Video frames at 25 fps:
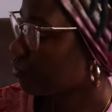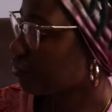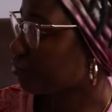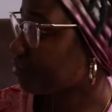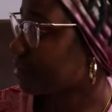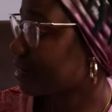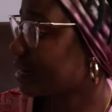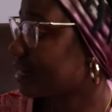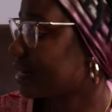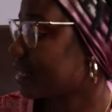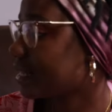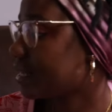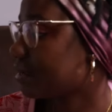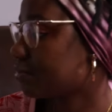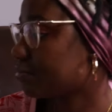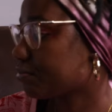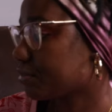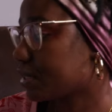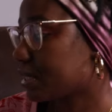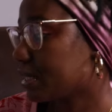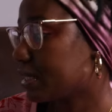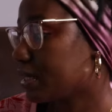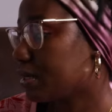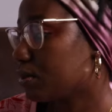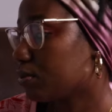Really,
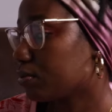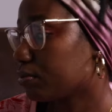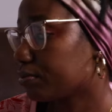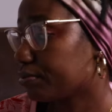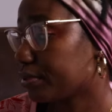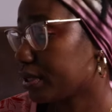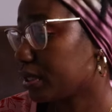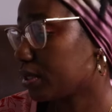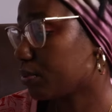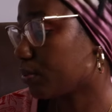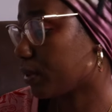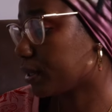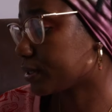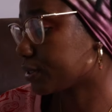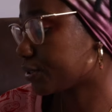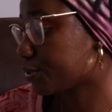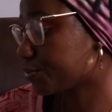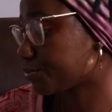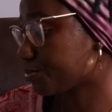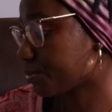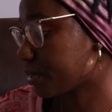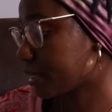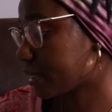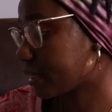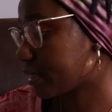really, really want to
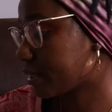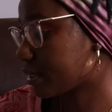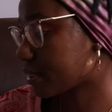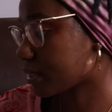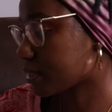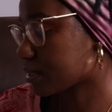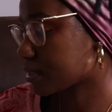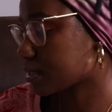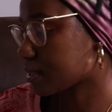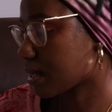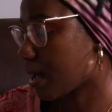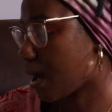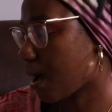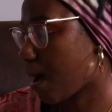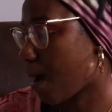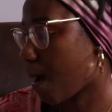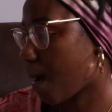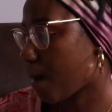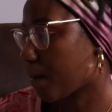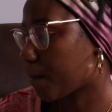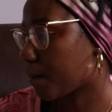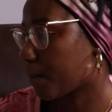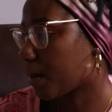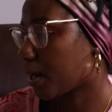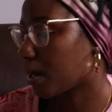read this.
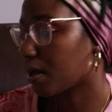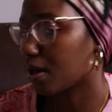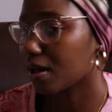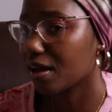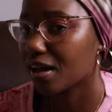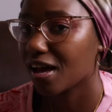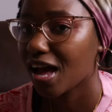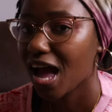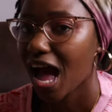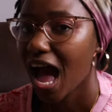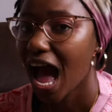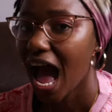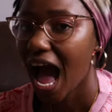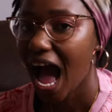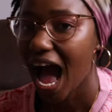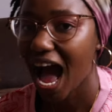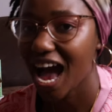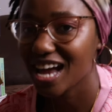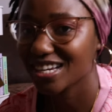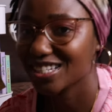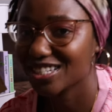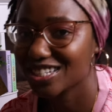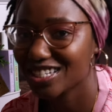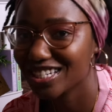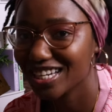I
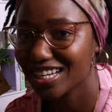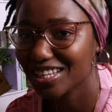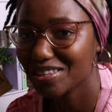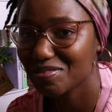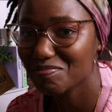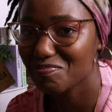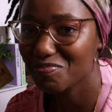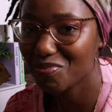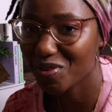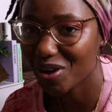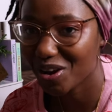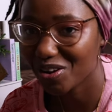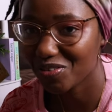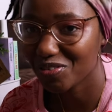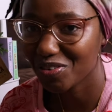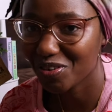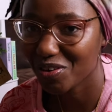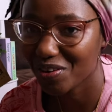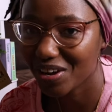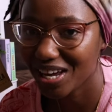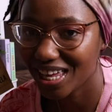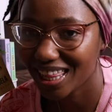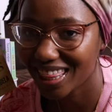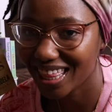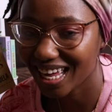just need the
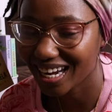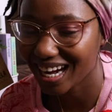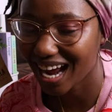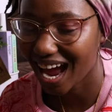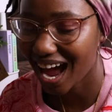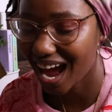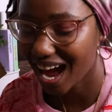bravery that